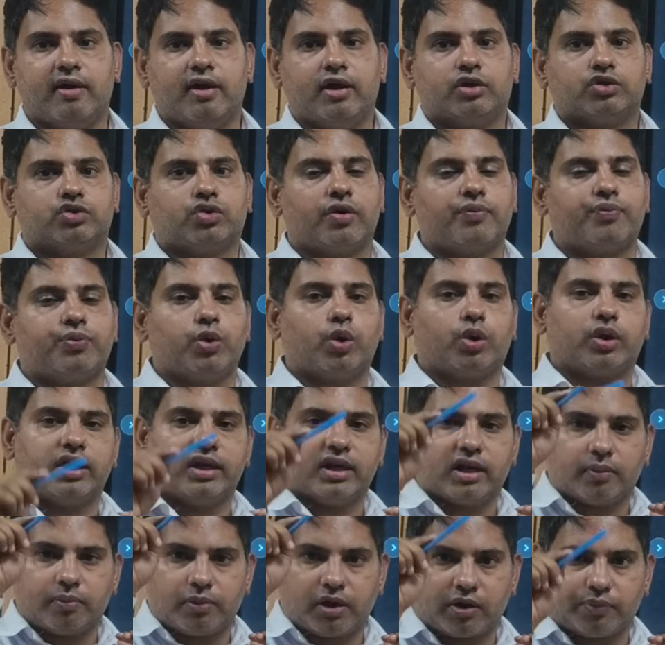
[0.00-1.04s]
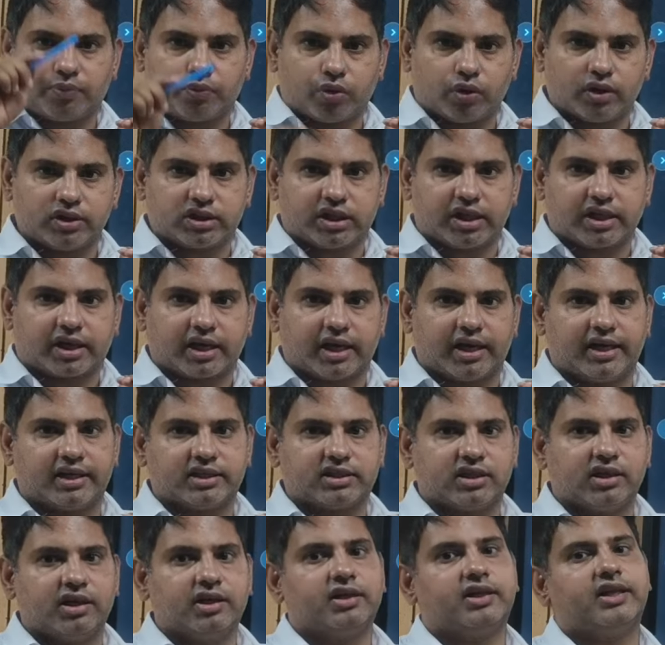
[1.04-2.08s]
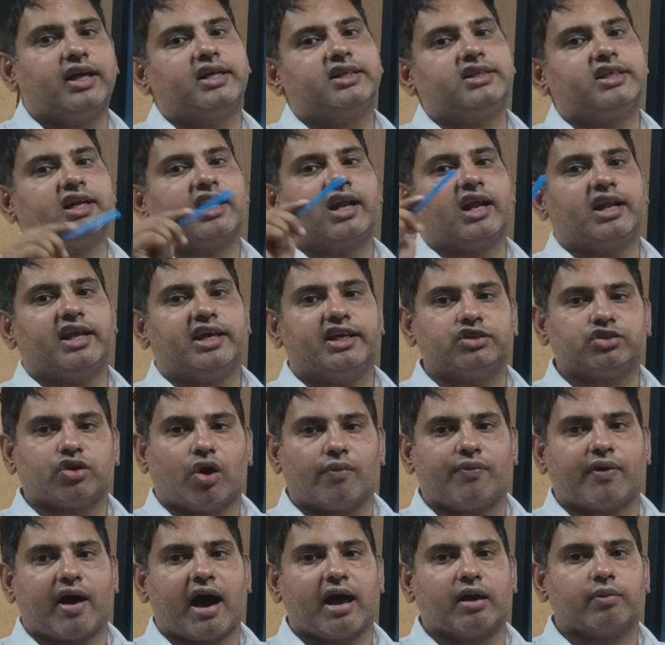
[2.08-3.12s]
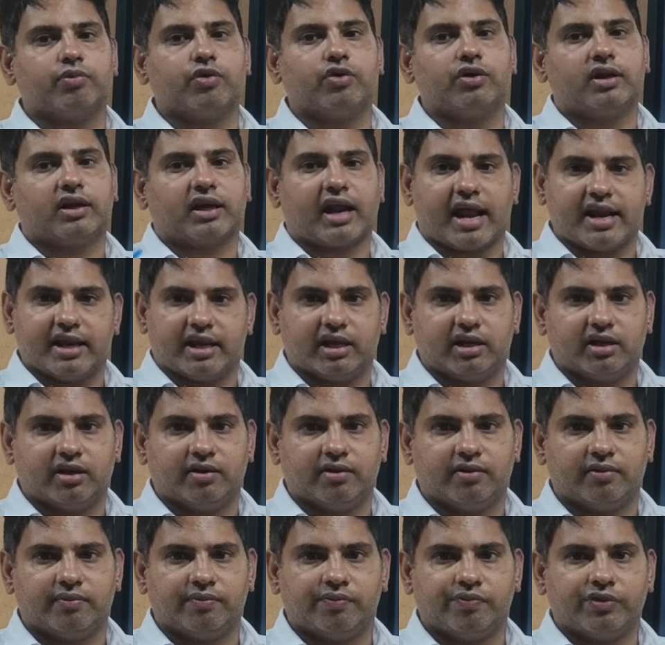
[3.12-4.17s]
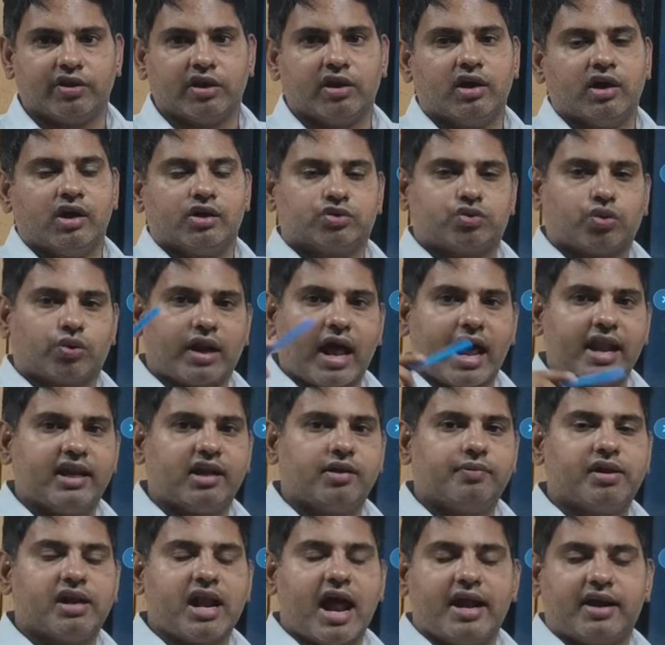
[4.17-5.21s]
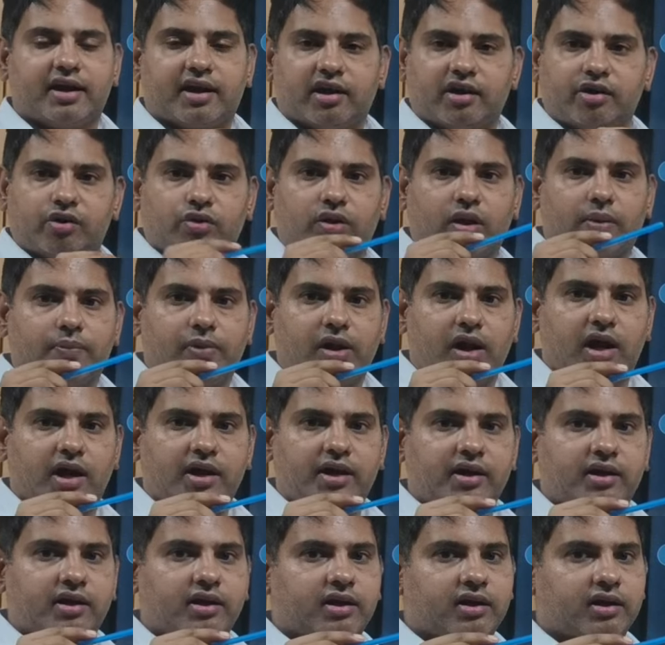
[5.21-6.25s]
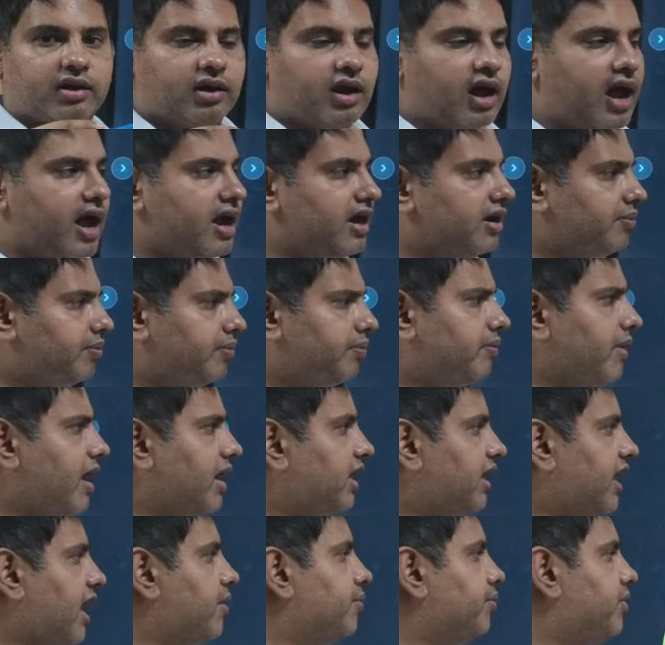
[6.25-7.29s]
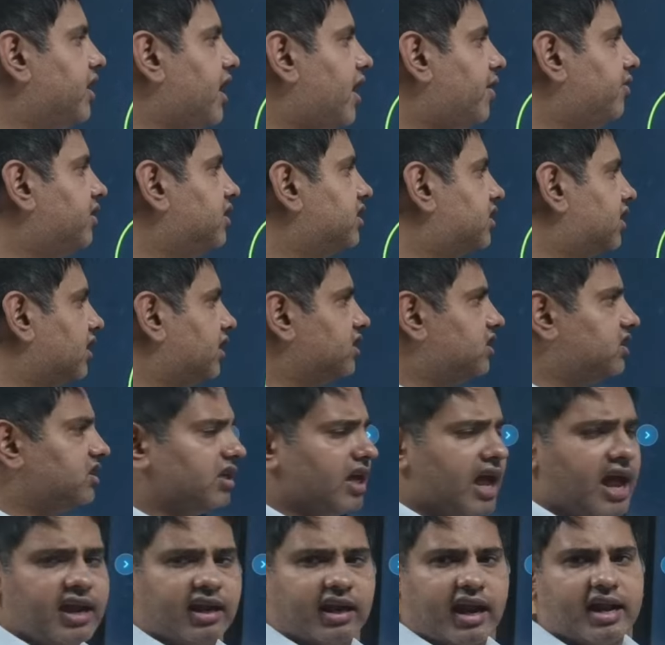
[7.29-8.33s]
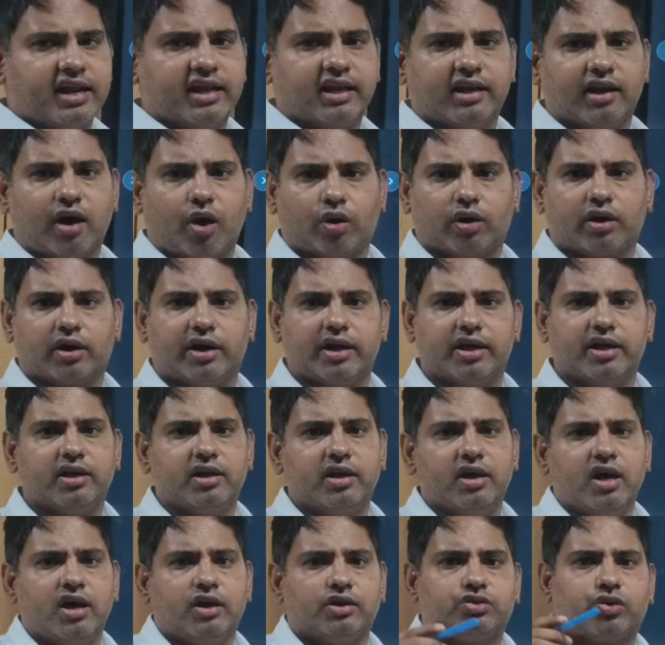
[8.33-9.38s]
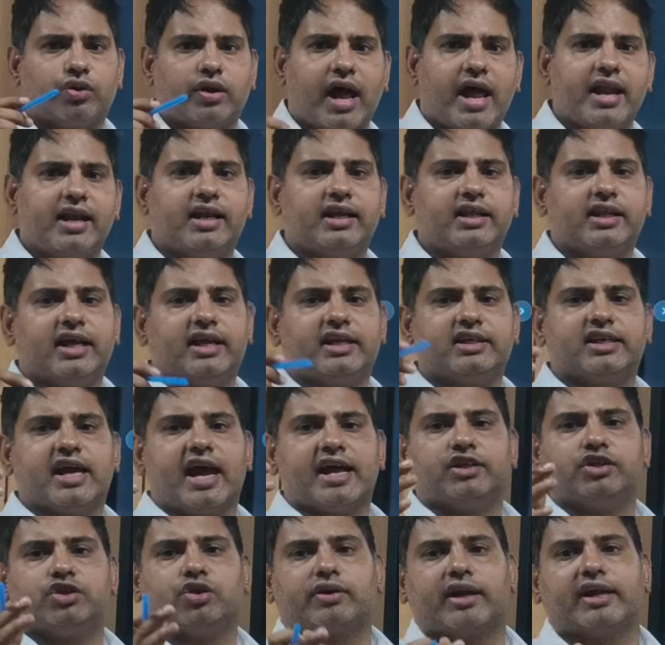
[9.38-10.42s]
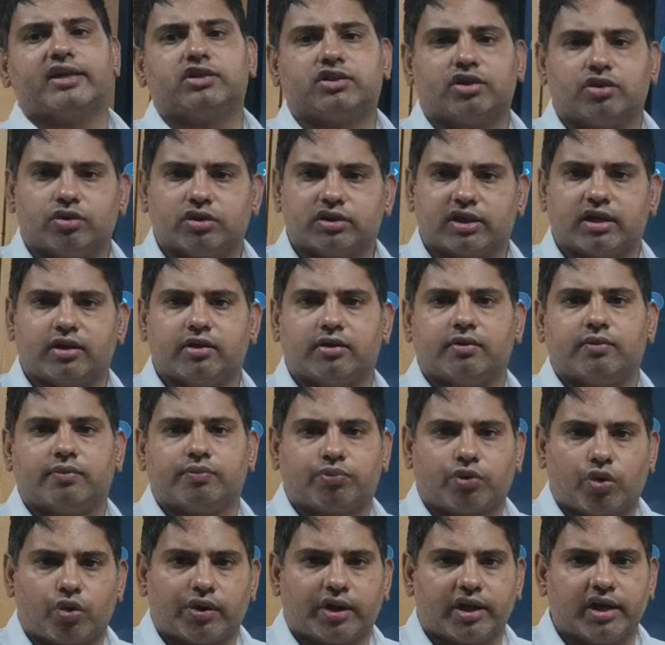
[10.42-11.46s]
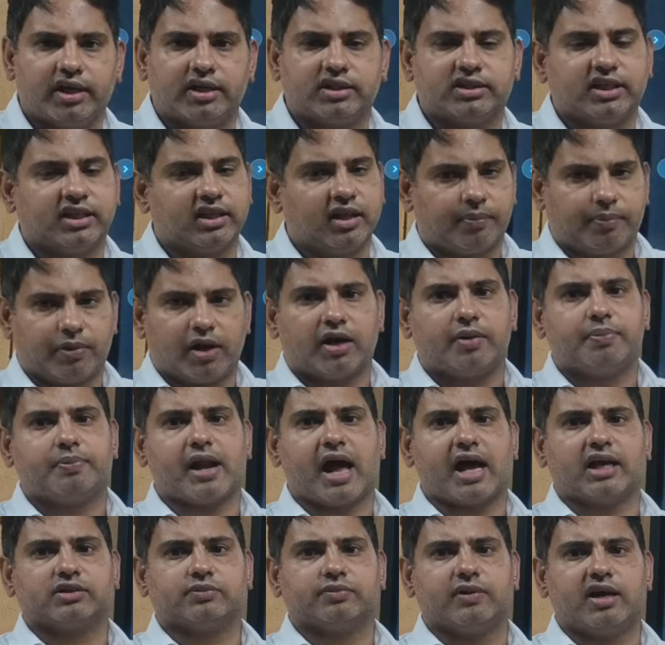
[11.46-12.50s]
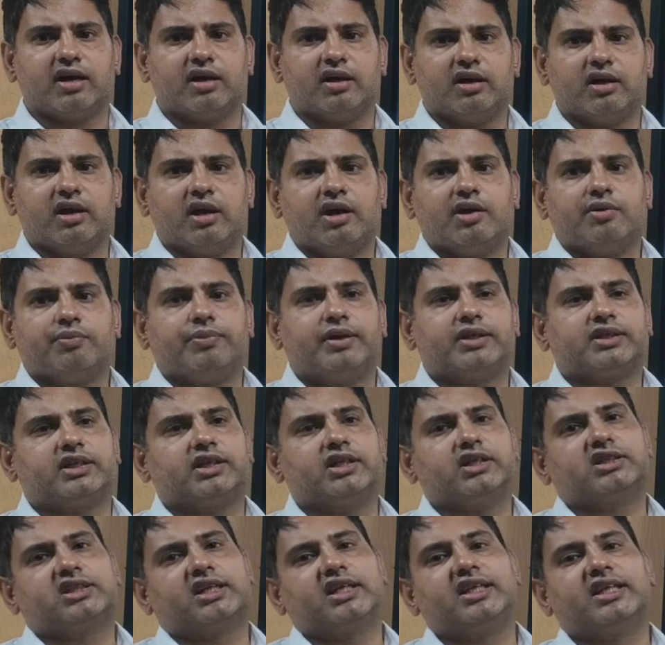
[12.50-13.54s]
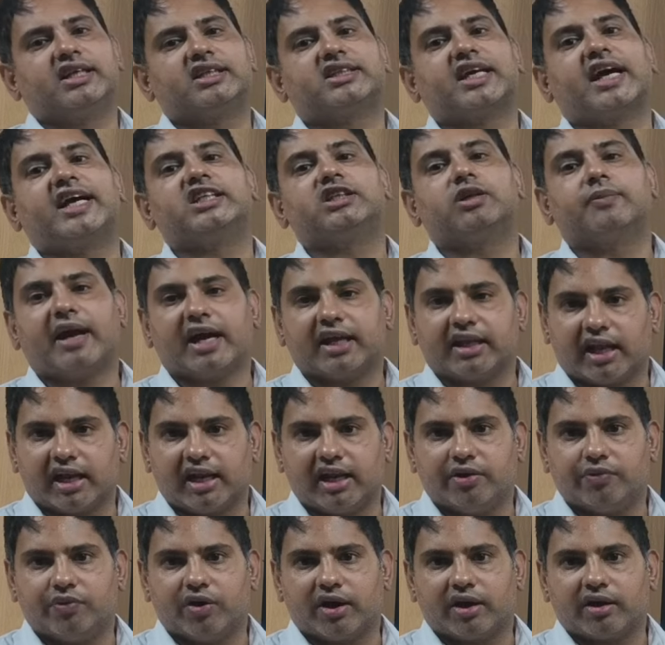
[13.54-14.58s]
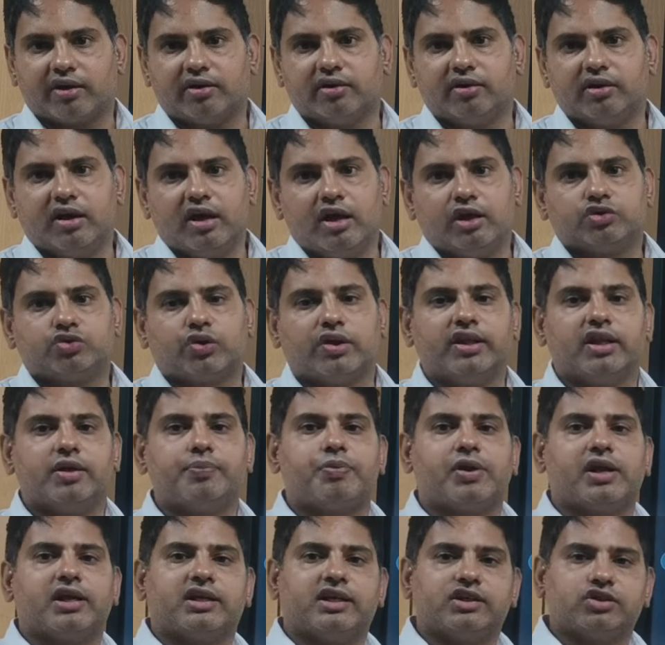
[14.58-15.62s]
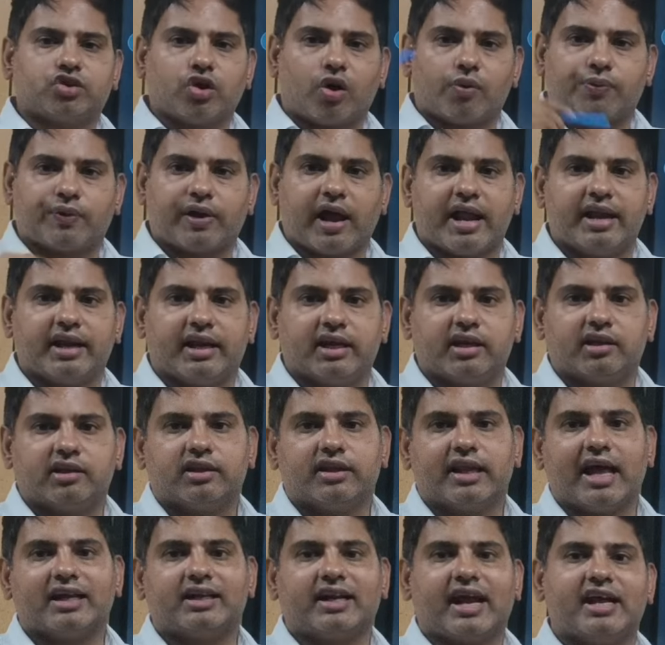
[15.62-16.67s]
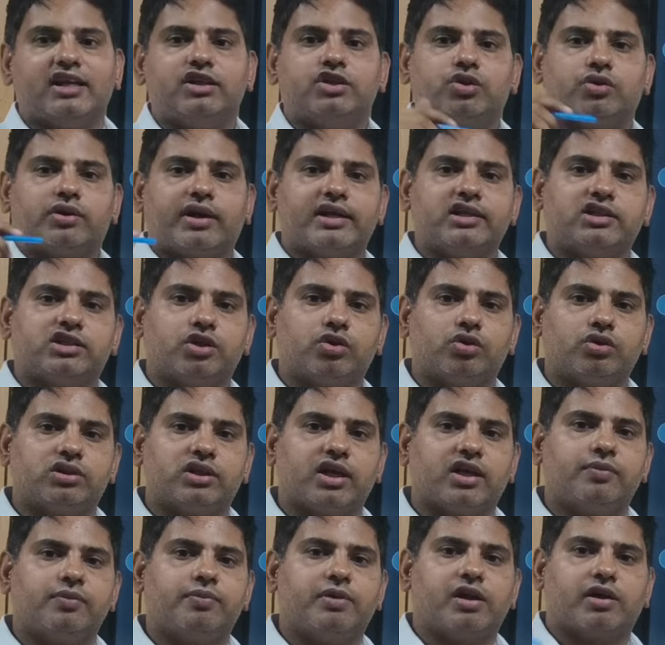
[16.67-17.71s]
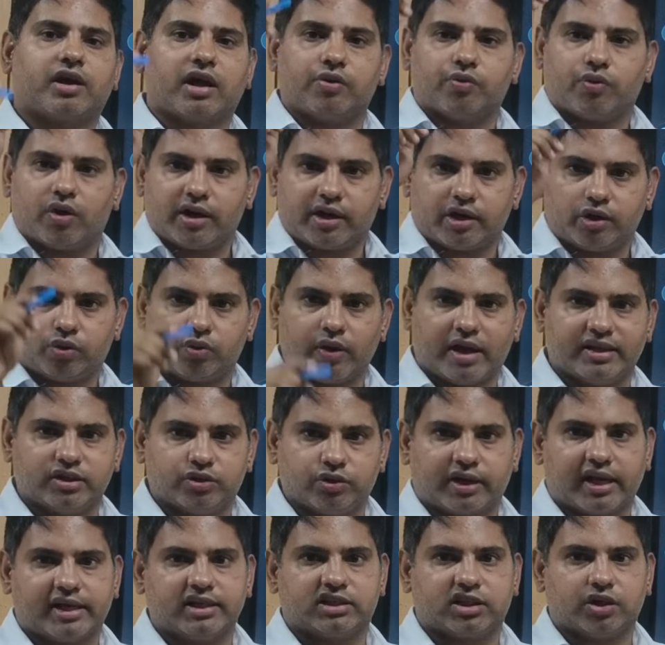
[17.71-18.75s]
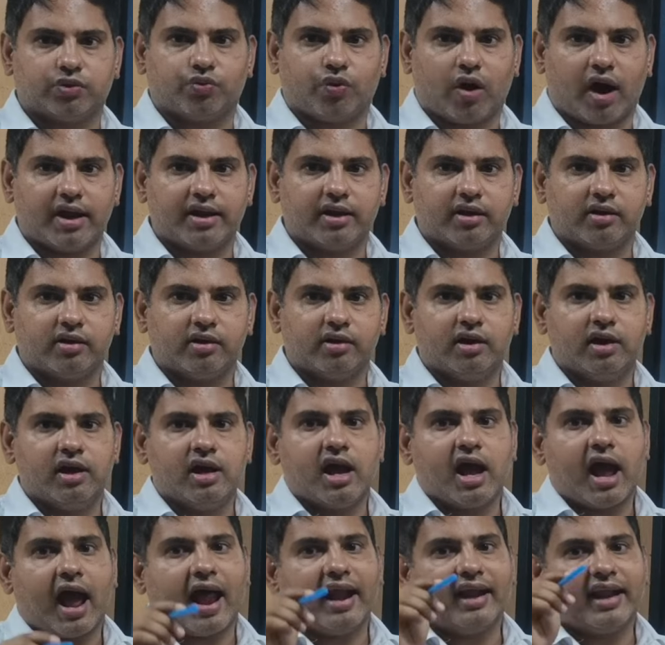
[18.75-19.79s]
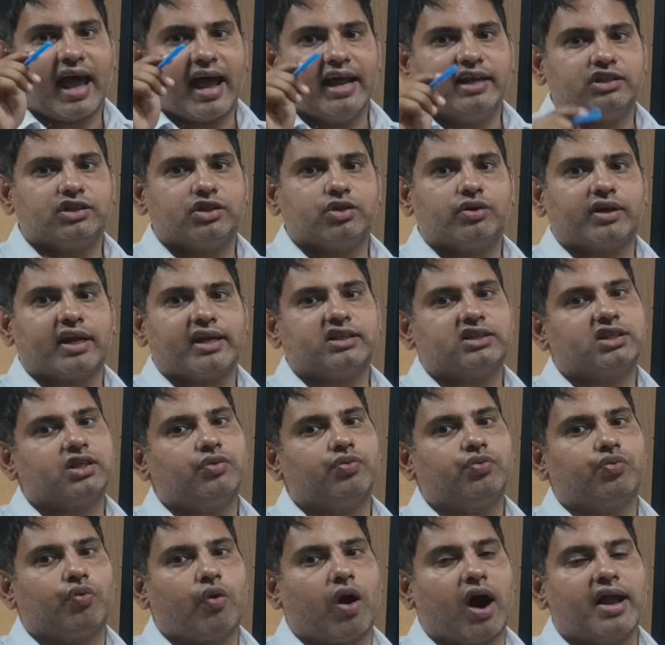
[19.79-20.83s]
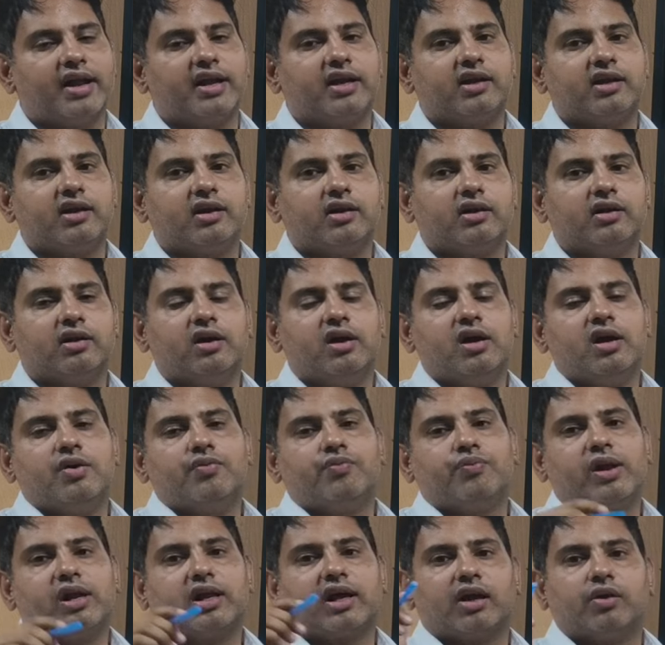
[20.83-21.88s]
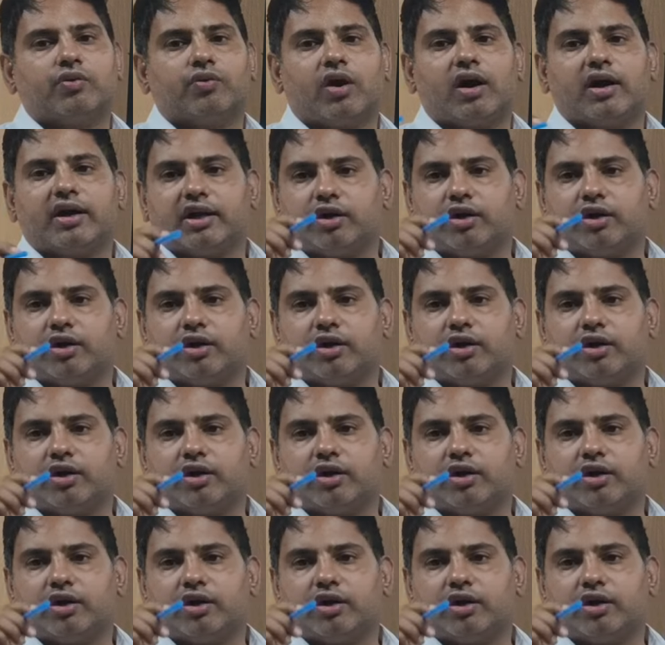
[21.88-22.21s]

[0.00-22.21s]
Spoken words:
So if your renal blood flow is decreased, there is a release of hormone renin. So renin will enter into the blood, and many times we have discussed renin already. So renin, there is angiotensinogen proteins in the blood plasma which is synthesized by the liver. So in the presence of renin, that angiotensinogen will convert into angiotensin 1, and angiotensin 1 will convert